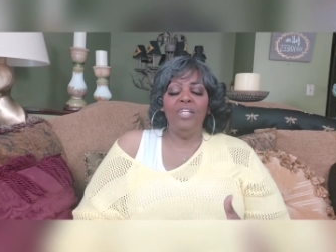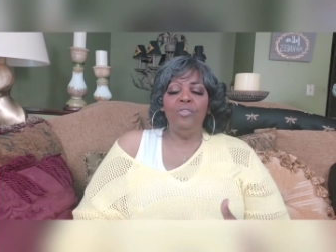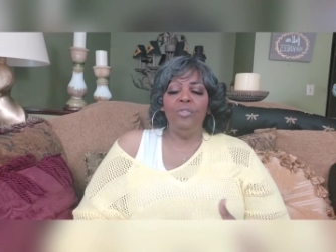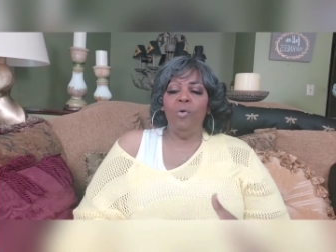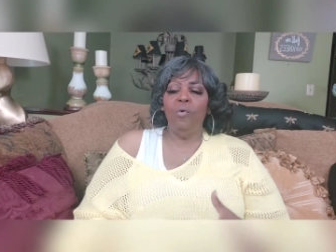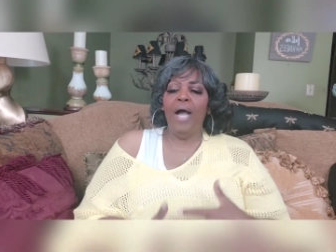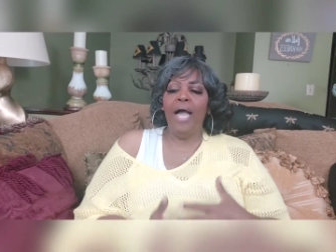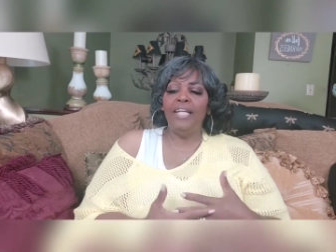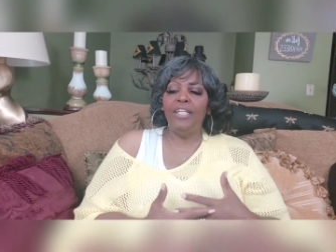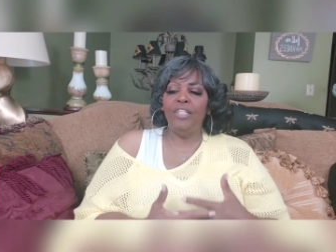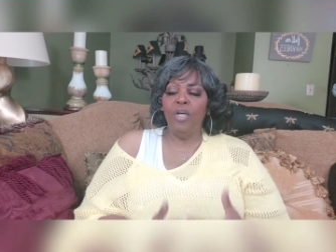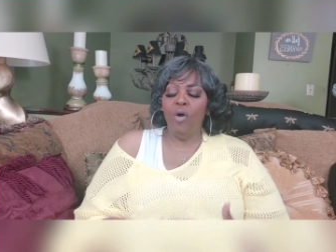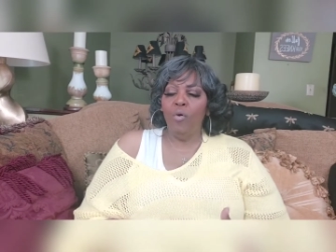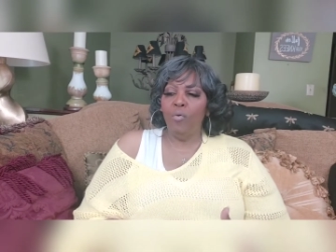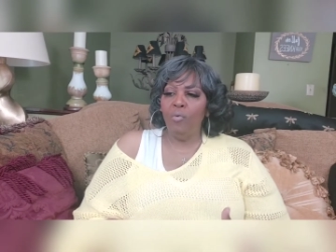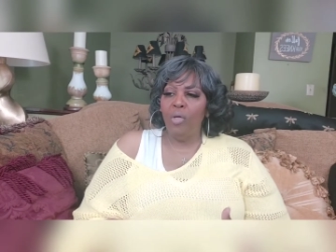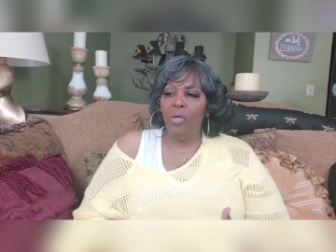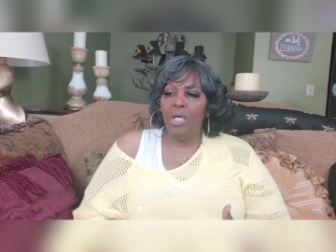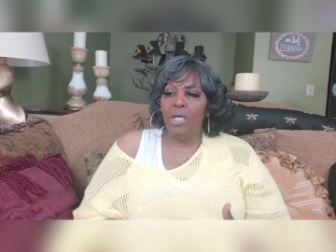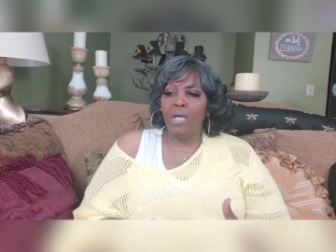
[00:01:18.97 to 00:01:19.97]
You know, I
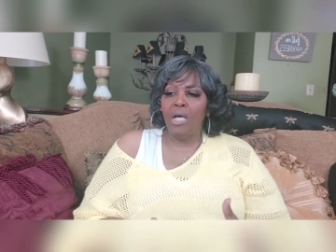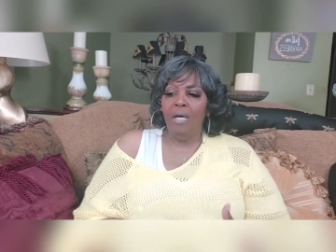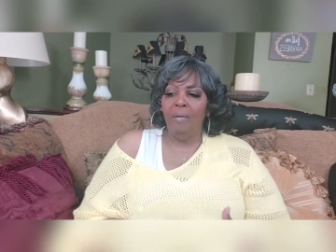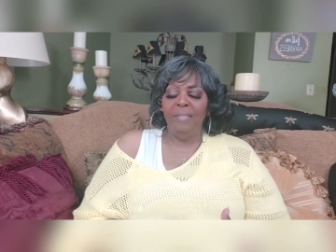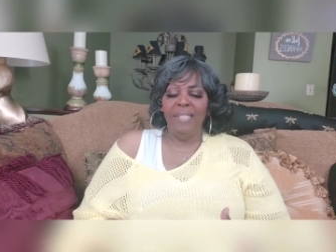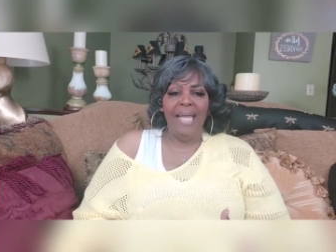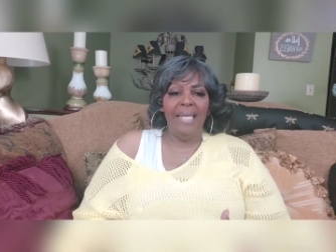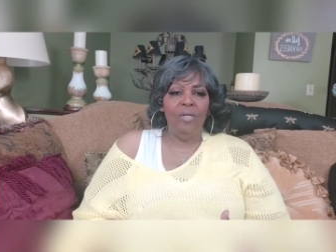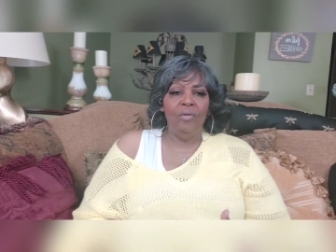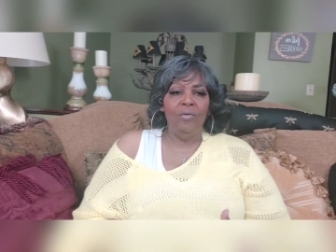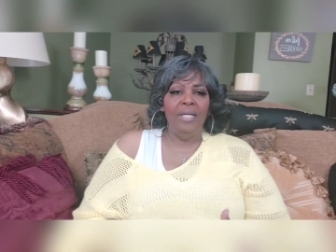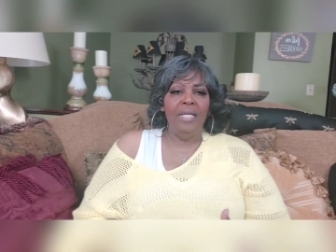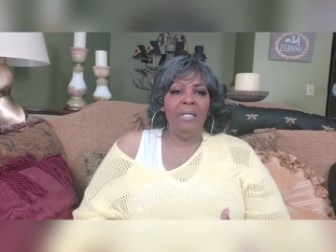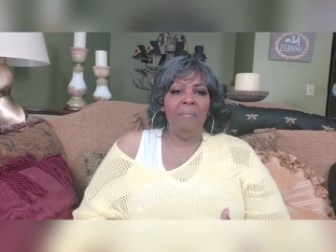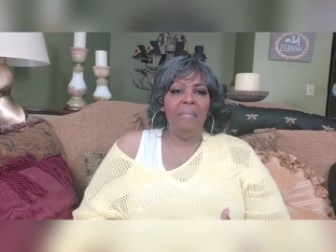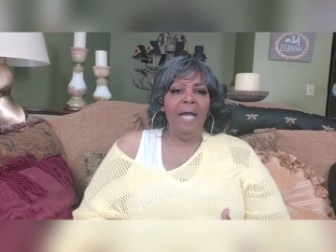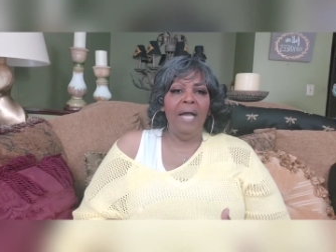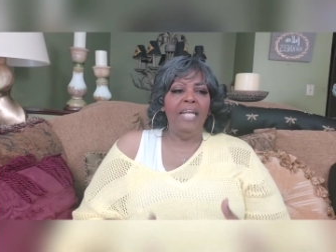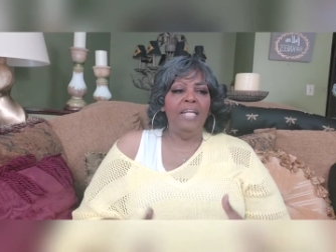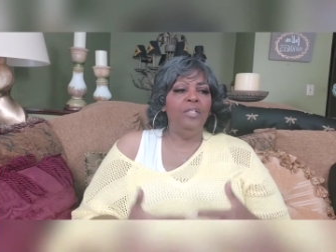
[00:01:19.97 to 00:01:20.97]
don't come down on
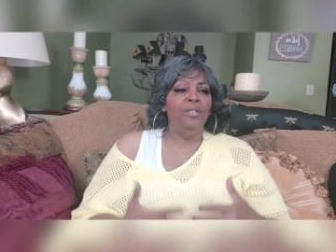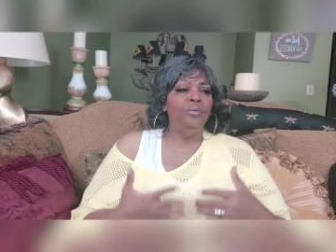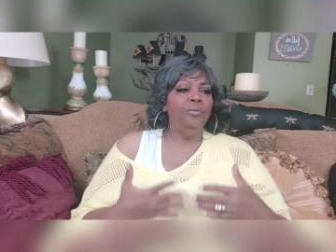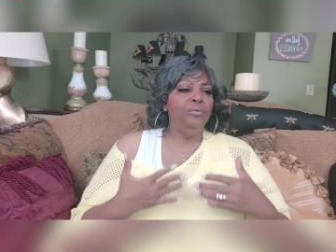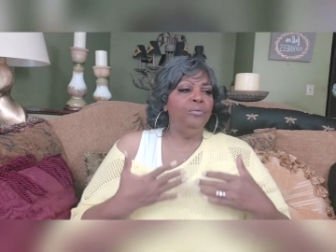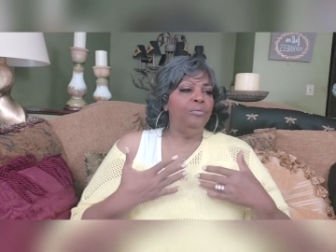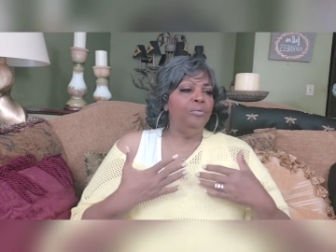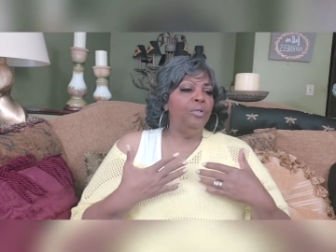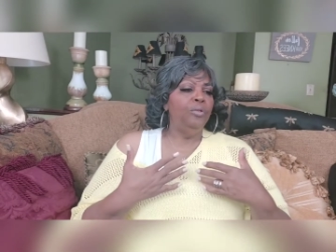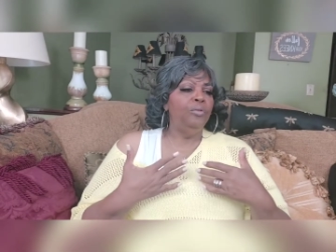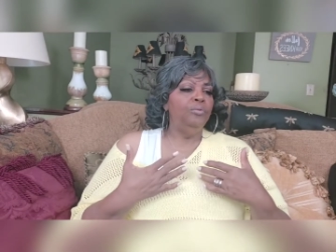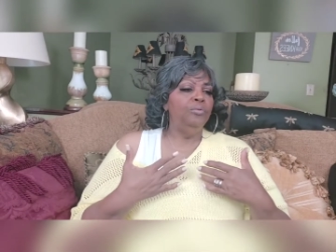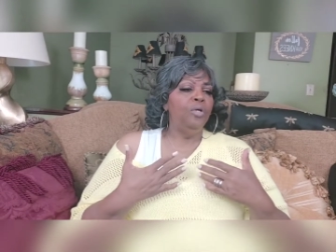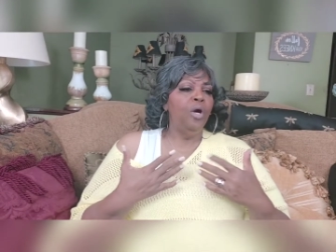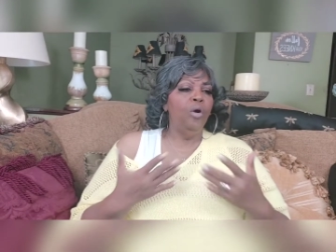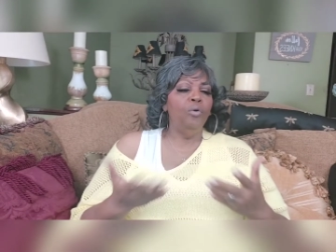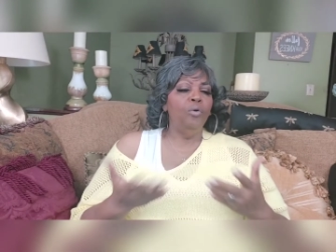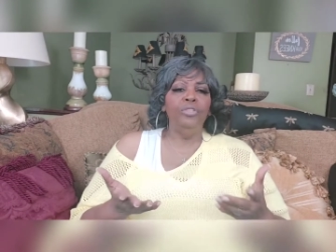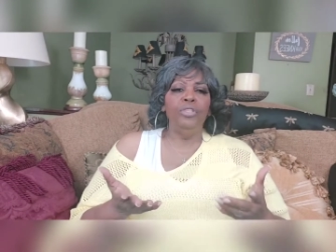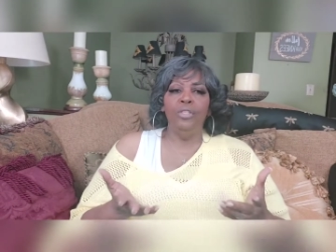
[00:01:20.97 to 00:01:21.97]
anybody who
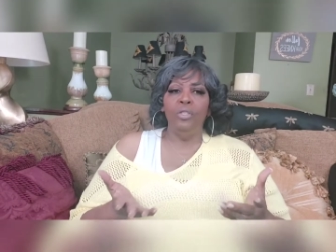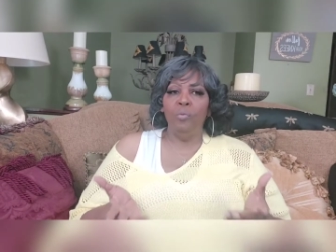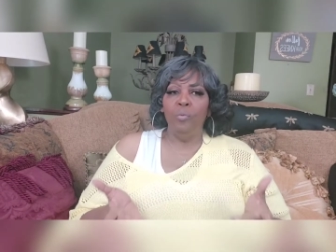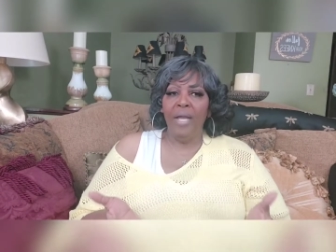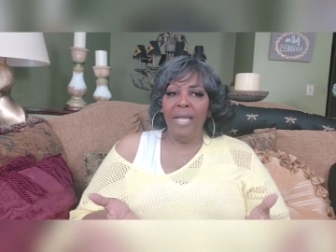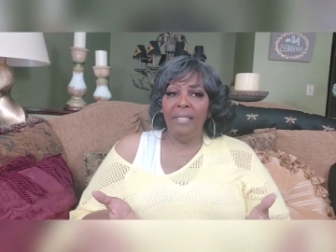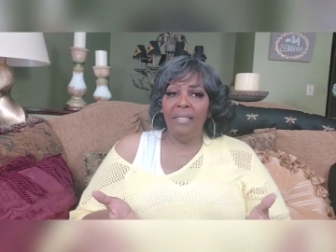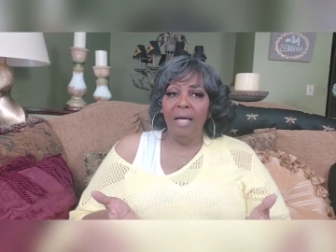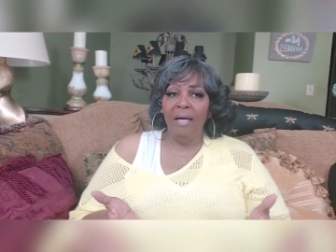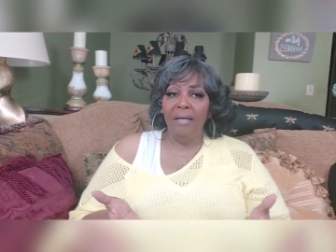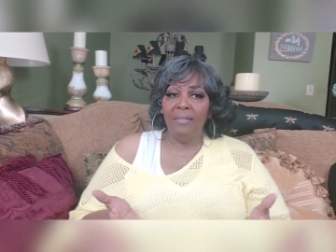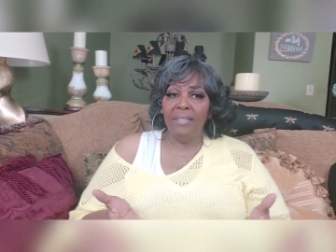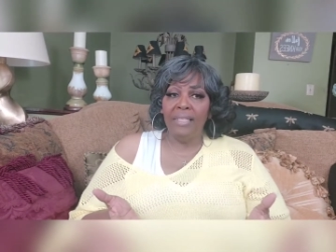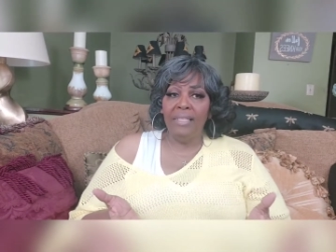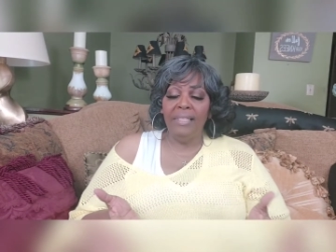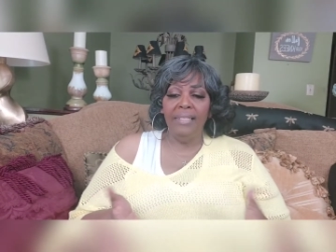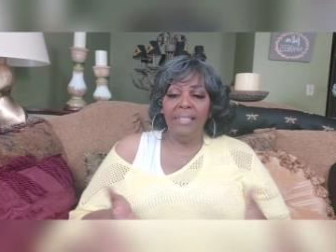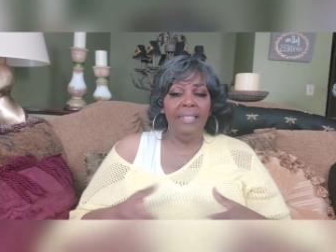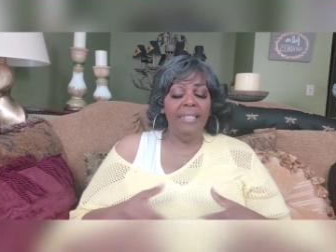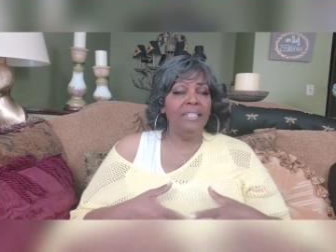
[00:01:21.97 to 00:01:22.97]
go to the weight loss
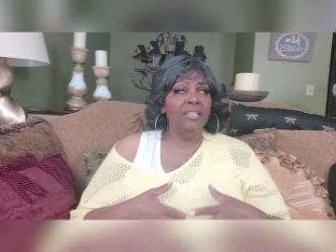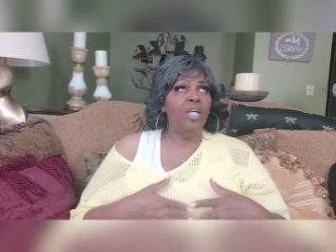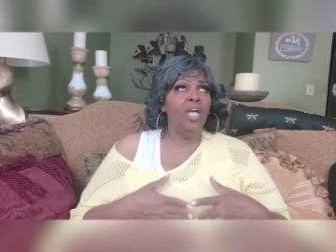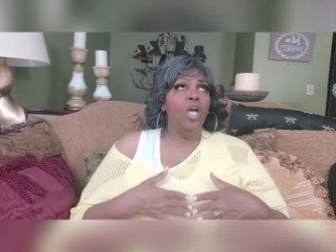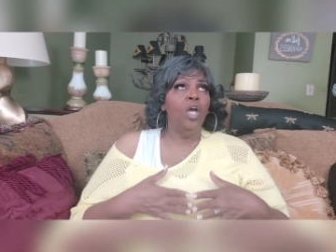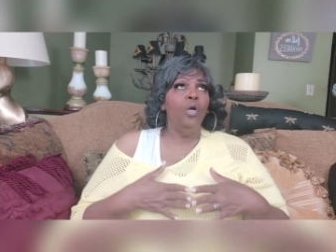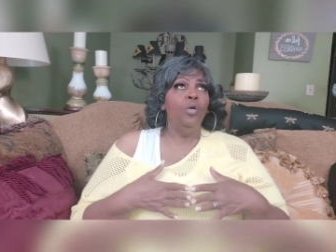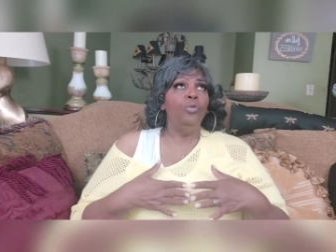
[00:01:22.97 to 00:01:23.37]
clinics,